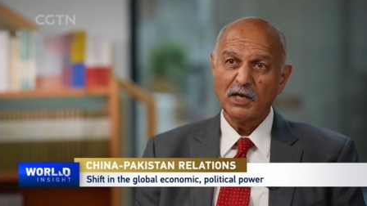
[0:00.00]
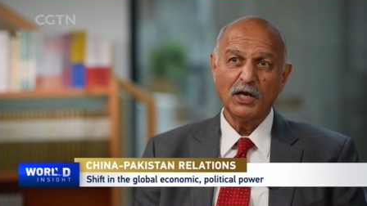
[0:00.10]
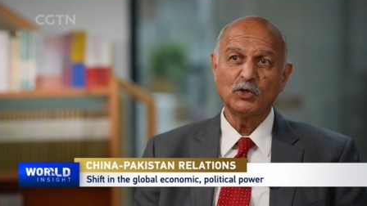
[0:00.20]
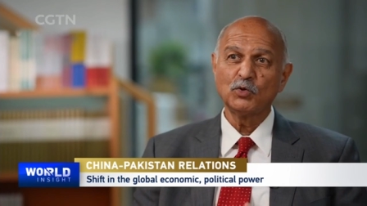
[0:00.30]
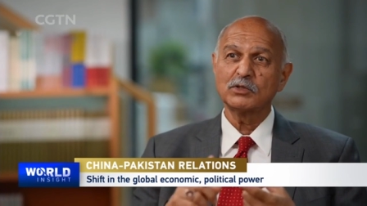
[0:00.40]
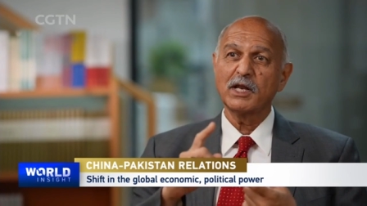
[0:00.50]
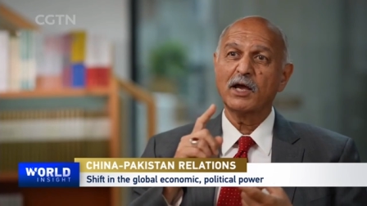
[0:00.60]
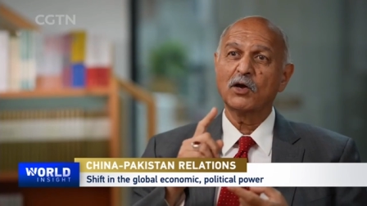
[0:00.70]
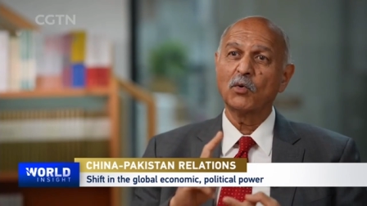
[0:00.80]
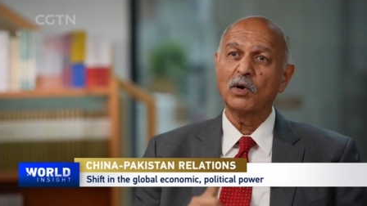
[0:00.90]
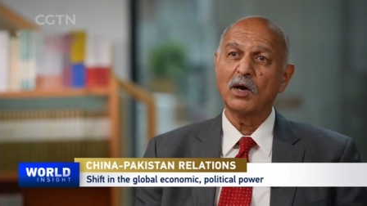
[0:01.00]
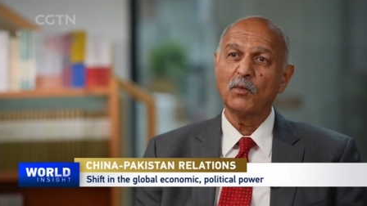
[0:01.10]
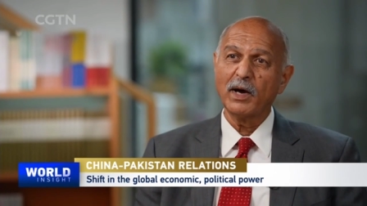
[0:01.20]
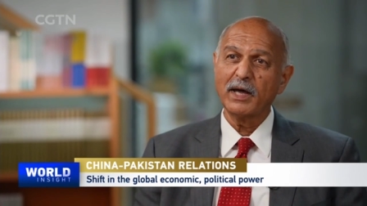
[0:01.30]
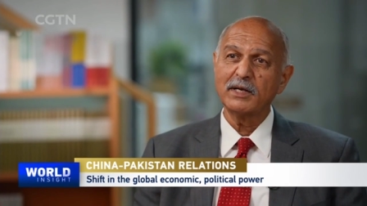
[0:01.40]
Issues like
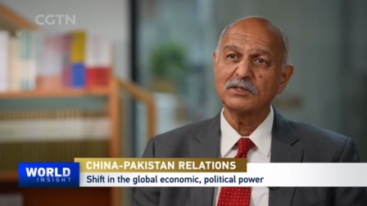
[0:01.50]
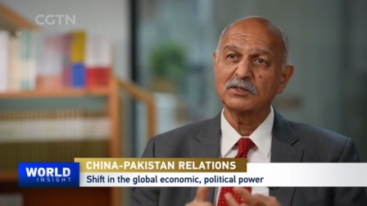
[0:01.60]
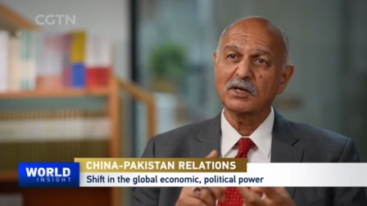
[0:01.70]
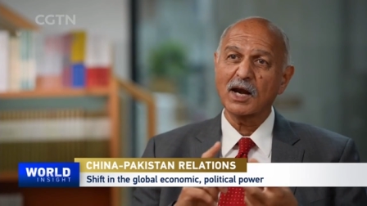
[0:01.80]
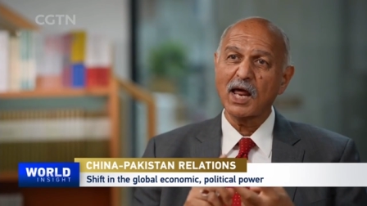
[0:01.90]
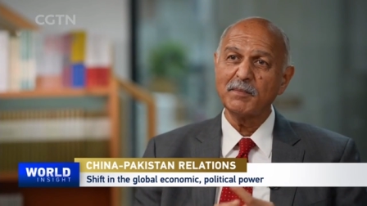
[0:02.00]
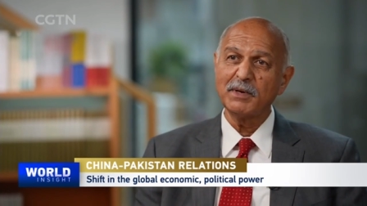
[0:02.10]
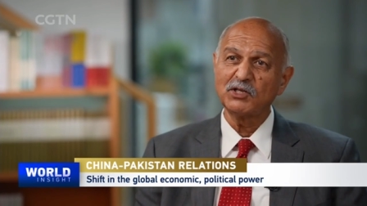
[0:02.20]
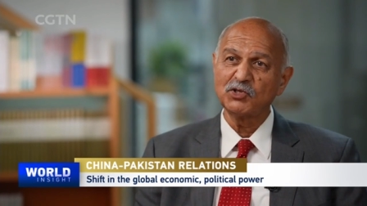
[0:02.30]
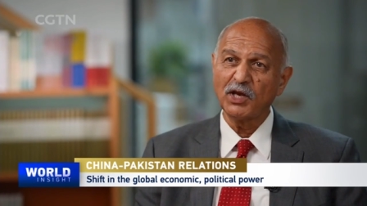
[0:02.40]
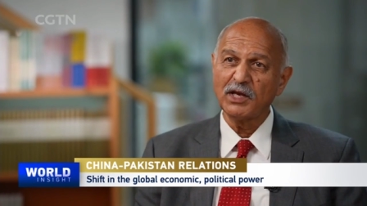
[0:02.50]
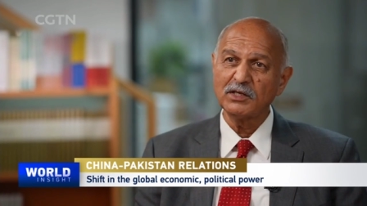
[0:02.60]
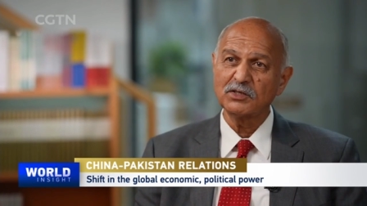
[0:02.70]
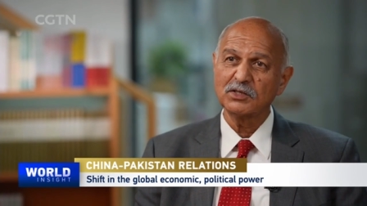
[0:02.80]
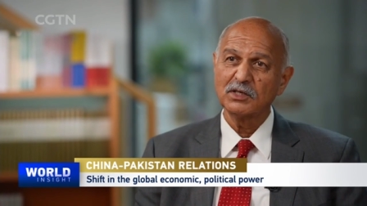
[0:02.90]
coronavirus, climate
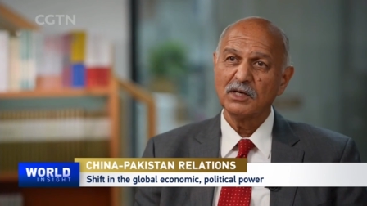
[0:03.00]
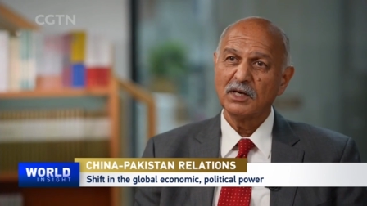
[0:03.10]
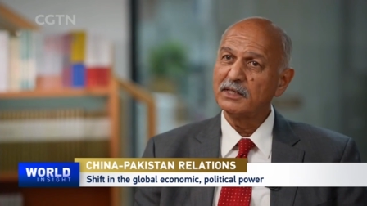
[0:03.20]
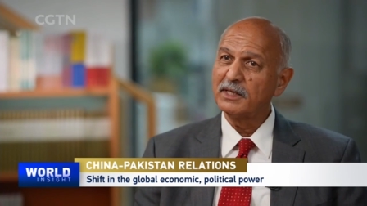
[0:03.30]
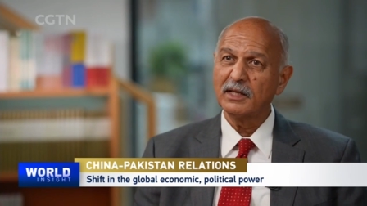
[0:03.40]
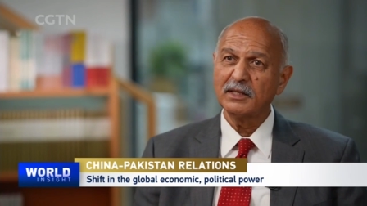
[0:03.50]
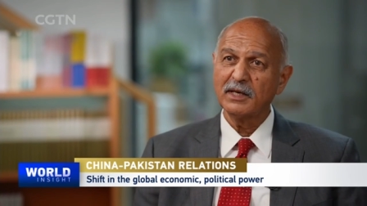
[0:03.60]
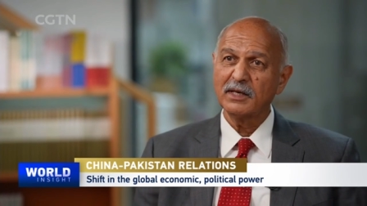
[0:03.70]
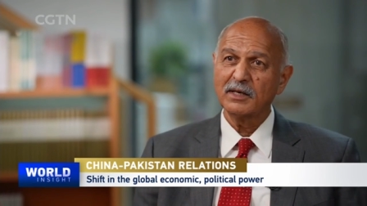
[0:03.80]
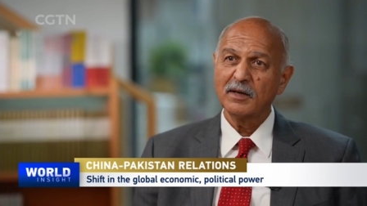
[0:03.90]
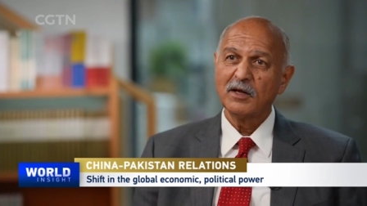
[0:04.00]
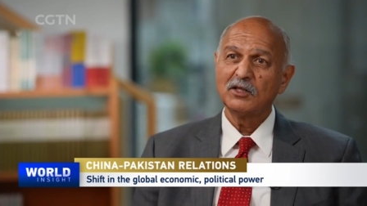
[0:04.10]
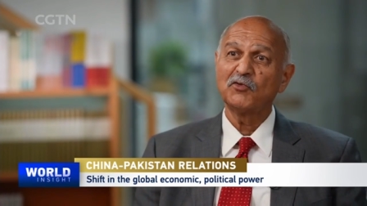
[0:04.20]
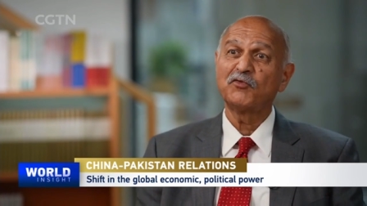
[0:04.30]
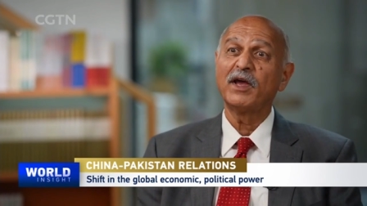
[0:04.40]
change, they are there.
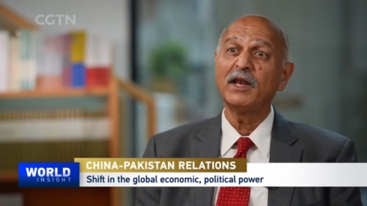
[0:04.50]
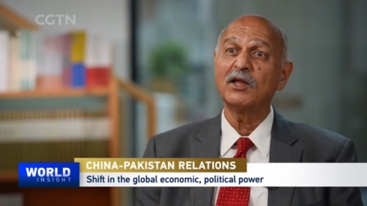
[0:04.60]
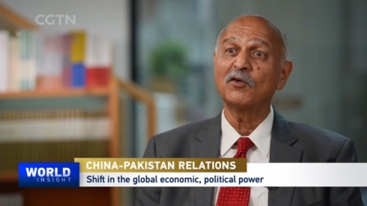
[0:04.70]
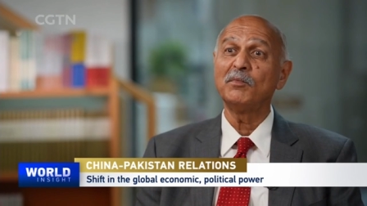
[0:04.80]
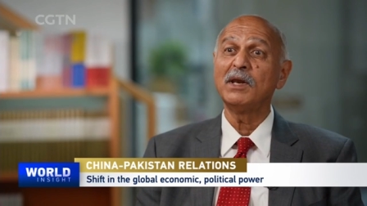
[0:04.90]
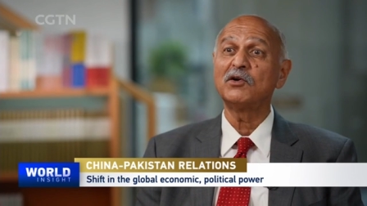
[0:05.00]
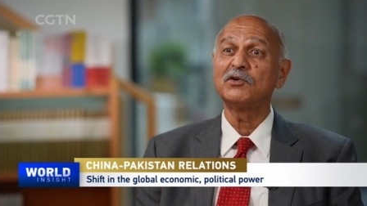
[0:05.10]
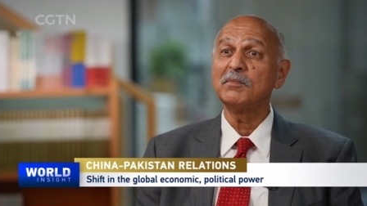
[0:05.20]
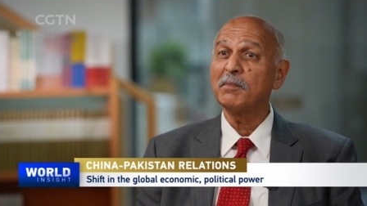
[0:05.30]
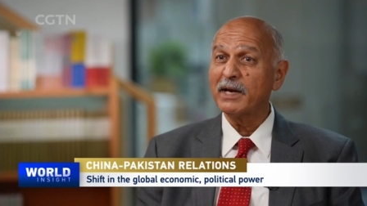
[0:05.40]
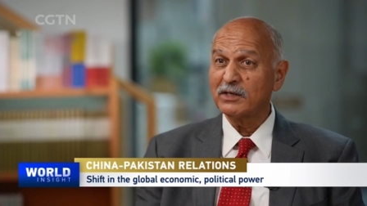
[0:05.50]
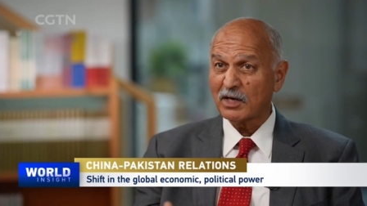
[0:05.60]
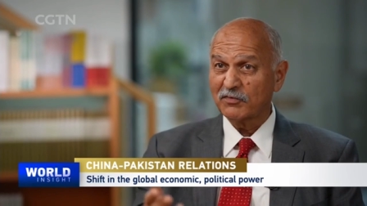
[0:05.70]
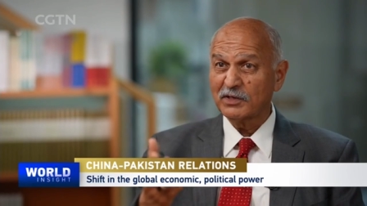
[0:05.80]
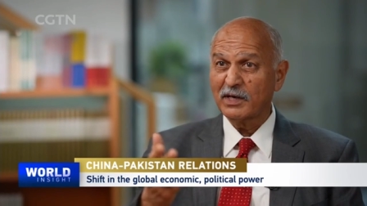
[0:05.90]
The failure of military might
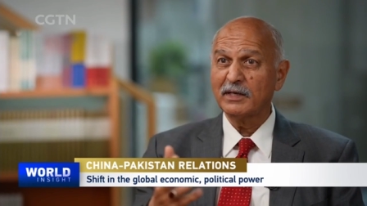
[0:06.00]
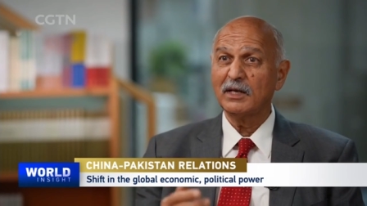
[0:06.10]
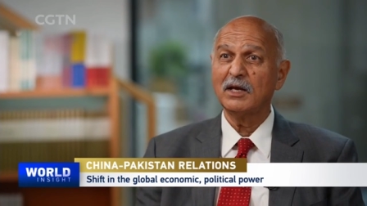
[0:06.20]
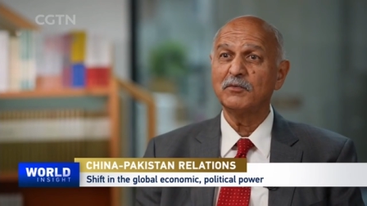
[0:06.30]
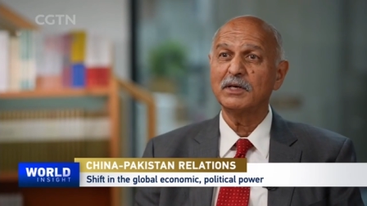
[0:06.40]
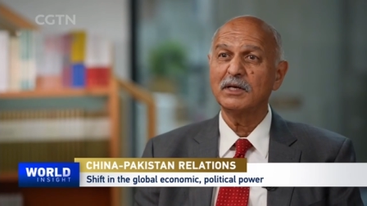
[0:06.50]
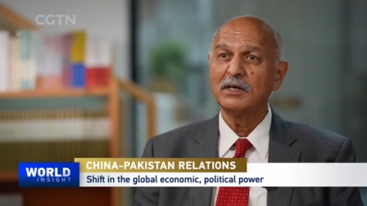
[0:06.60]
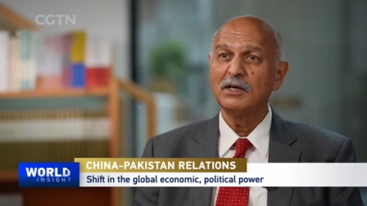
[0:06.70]
after 9 11.